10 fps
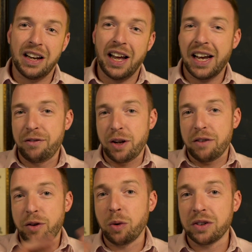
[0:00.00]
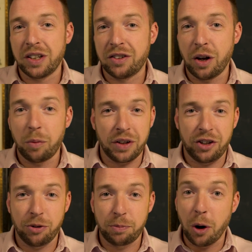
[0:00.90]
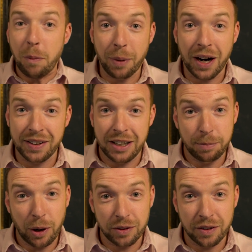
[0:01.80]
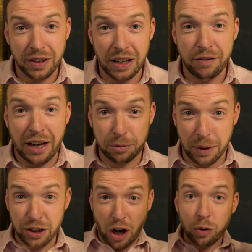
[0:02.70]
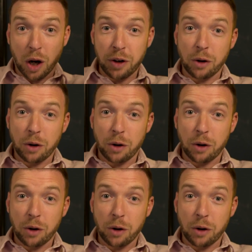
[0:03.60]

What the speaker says: like if you're wanting to know whether you should go and buy these bottles as an investment, go,